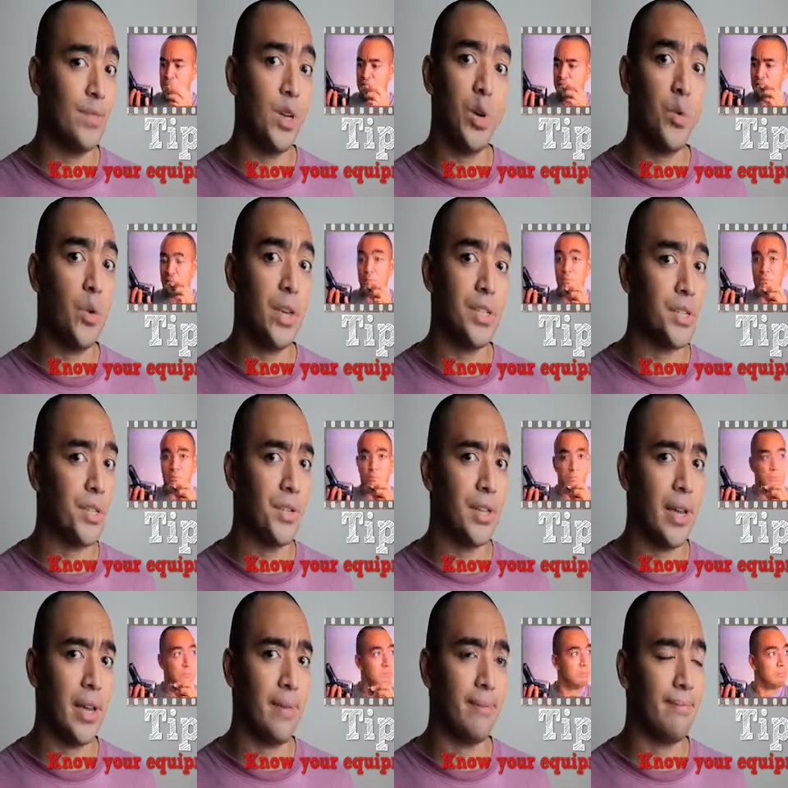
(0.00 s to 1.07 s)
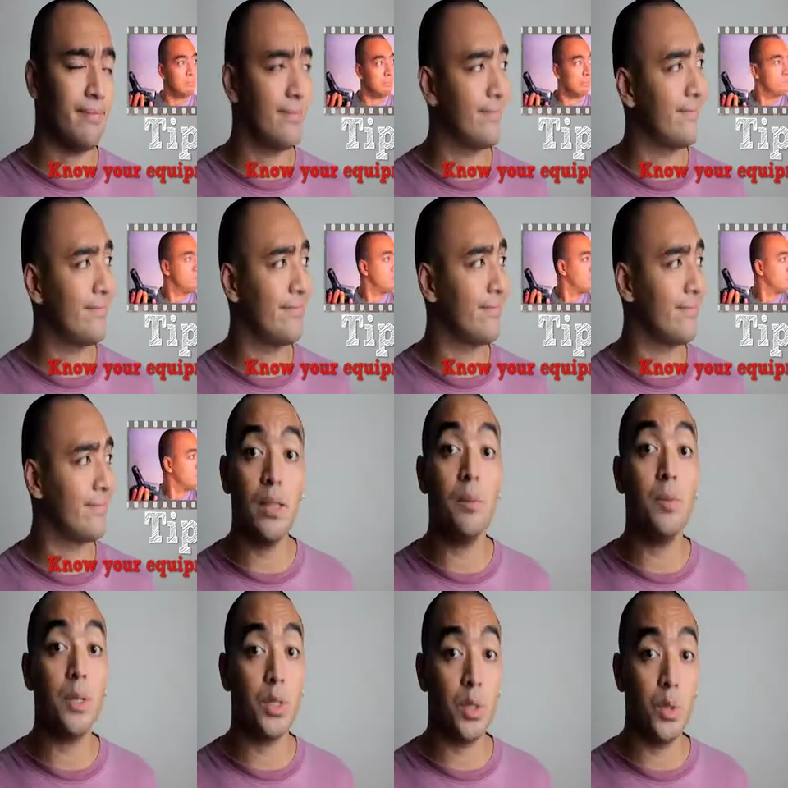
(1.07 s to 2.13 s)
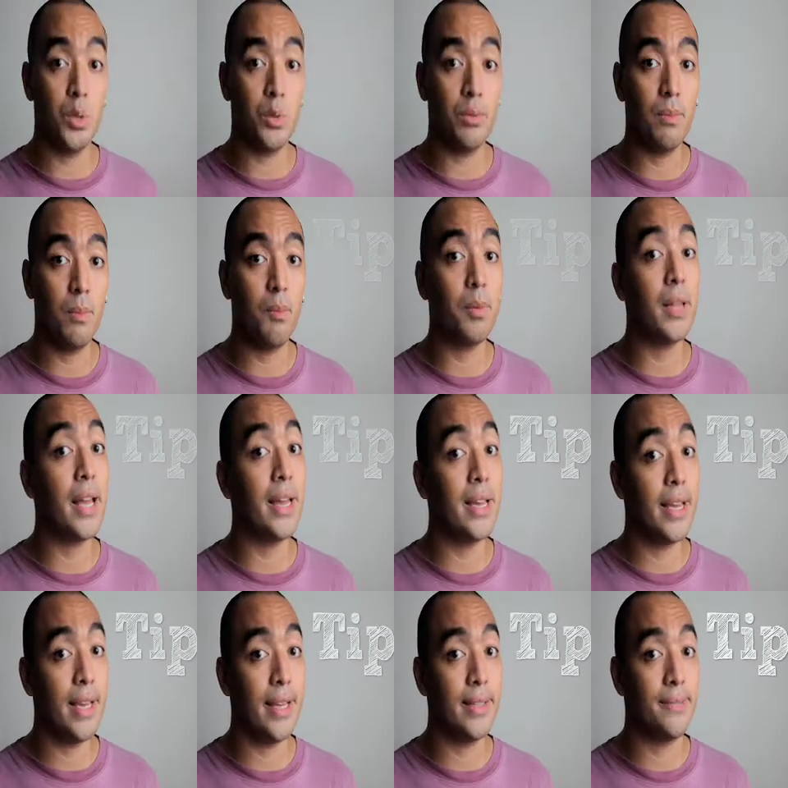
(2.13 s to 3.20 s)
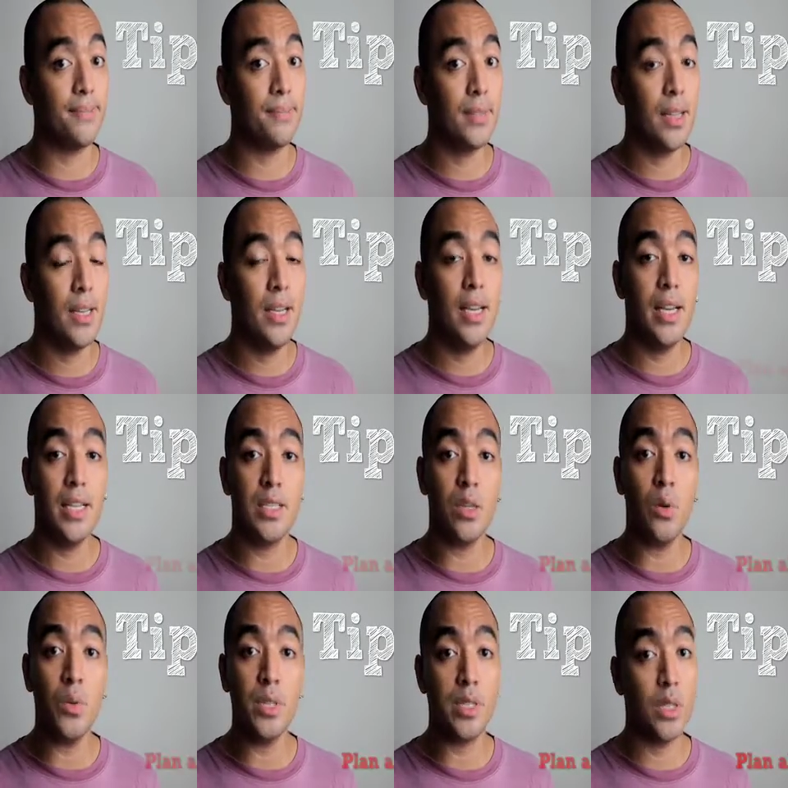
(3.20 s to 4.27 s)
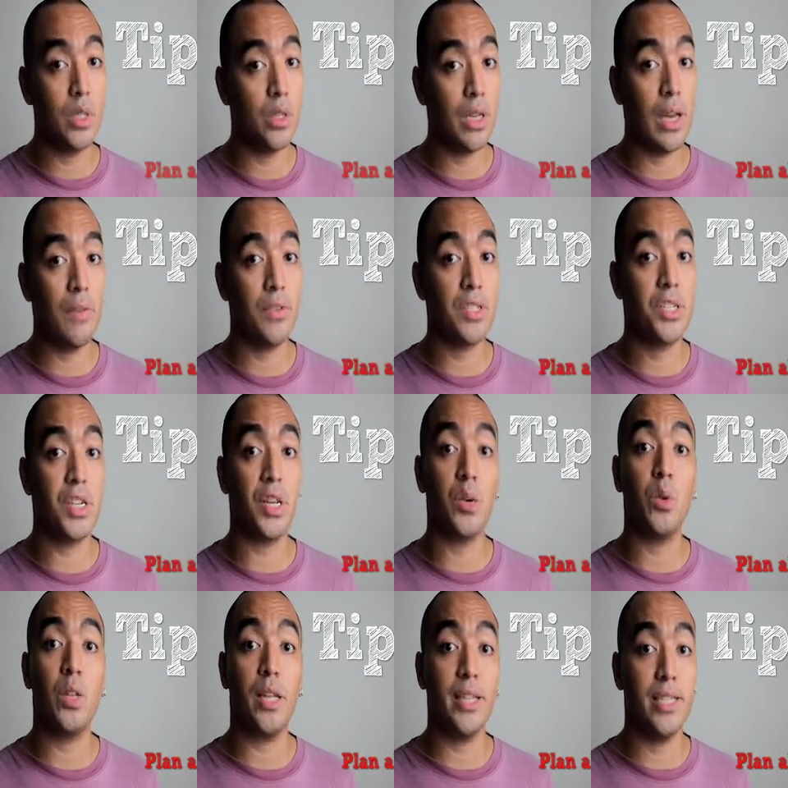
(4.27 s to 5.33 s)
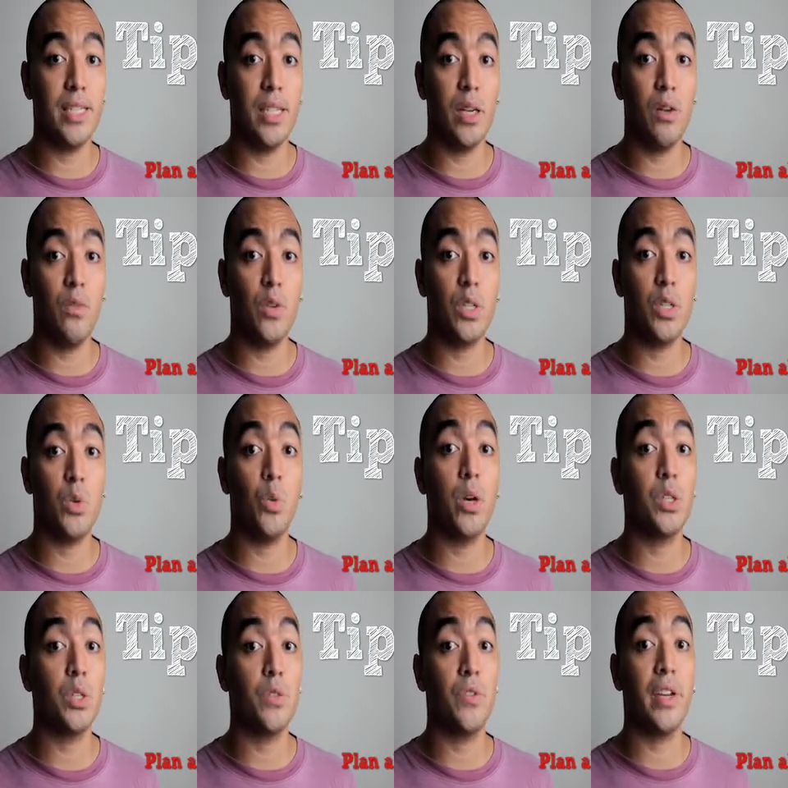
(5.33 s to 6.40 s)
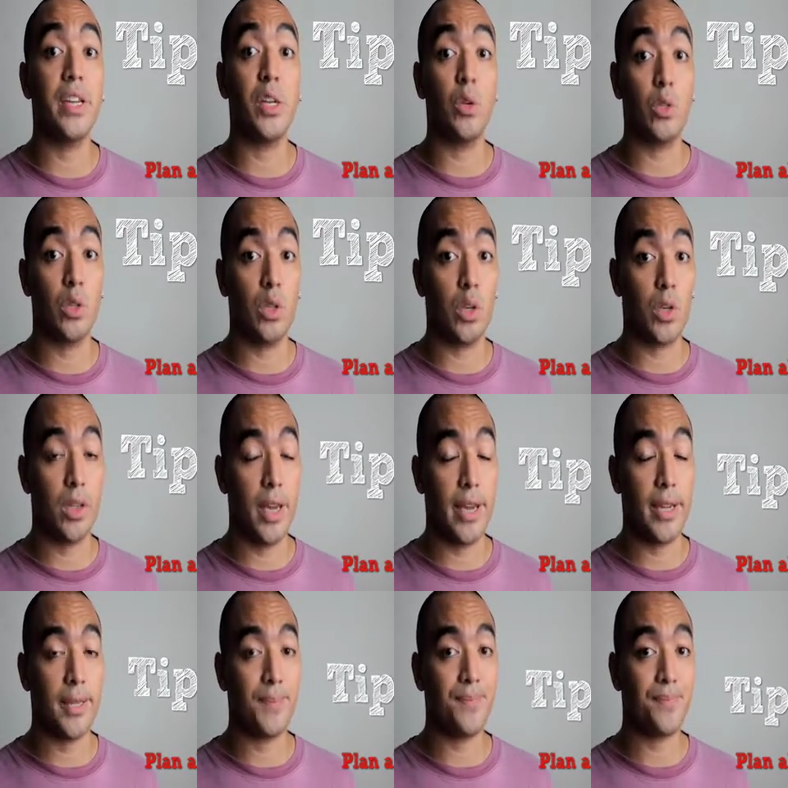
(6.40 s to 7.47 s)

Don't waste your time. Number 2, plan ahead. It's always good to have a general idea of what you want your video to look like.